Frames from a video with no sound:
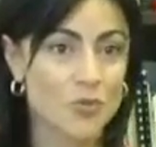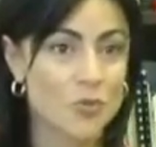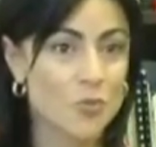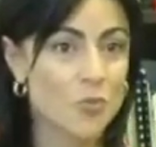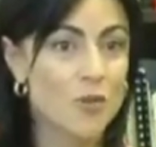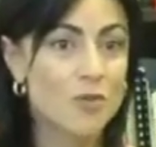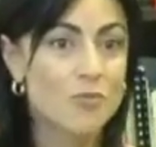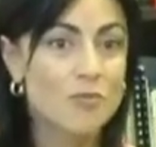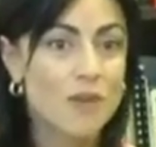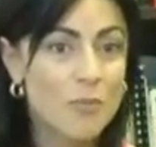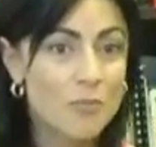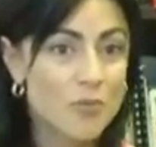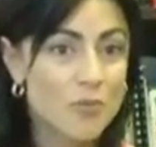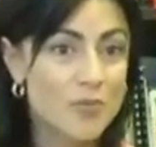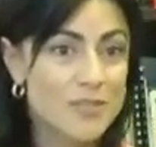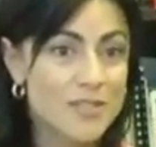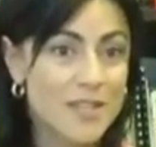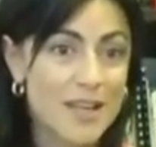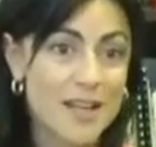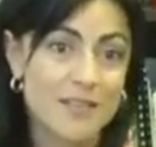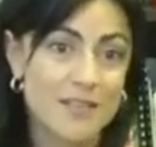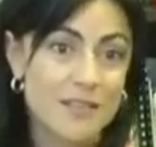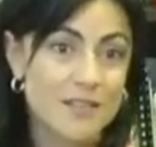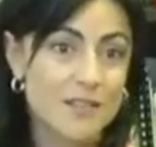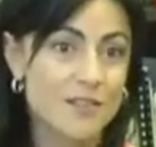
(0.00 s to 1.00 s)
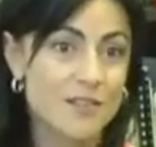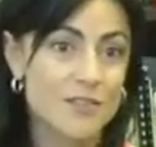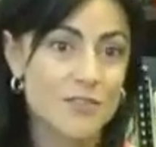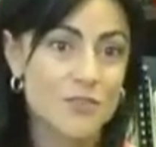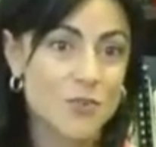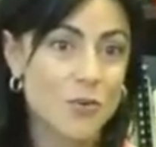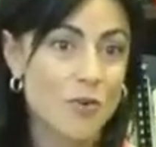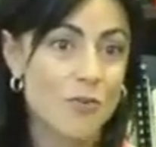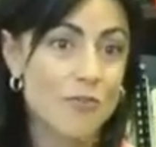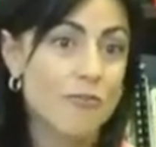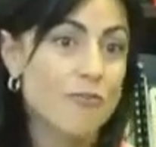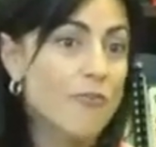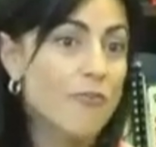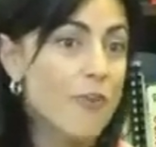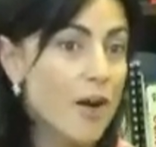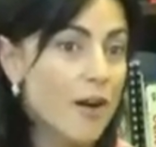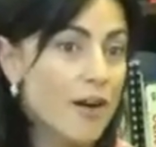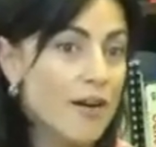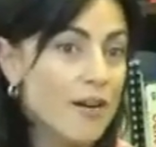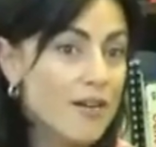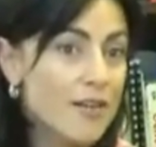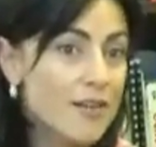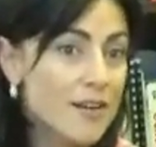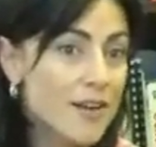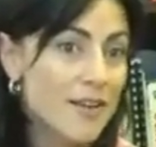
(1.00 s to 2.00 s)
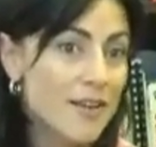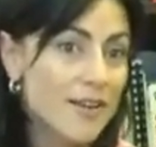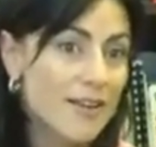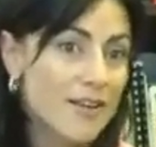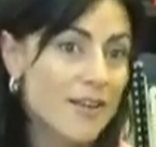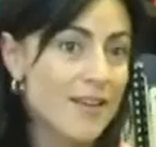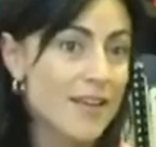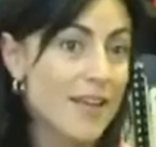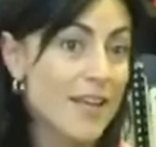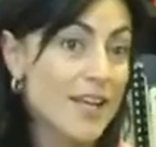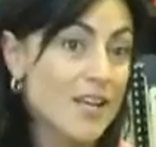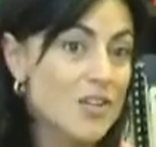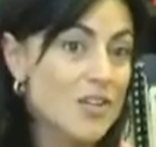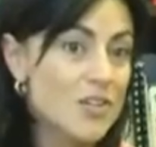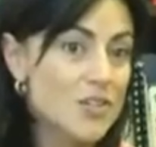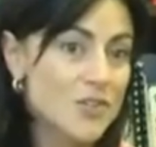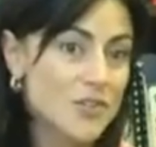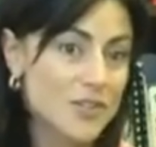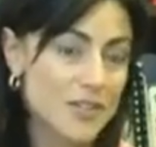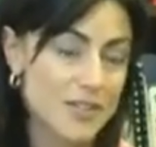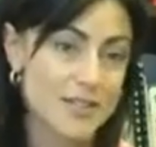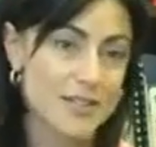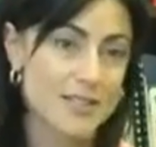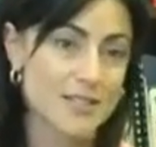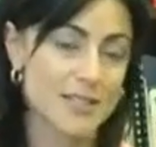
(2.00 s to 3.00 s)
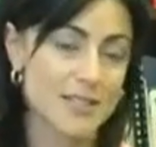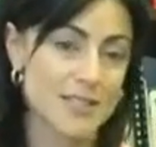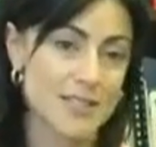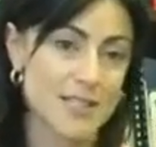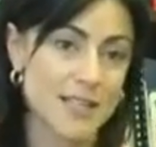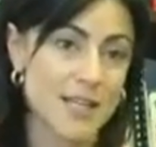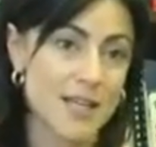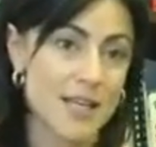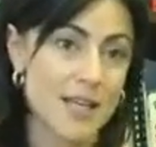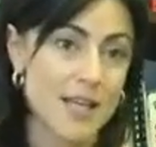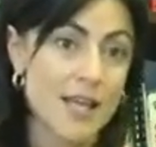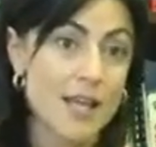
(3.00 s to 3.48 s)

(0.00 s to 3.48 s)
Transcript: to be representatives of foreign interests,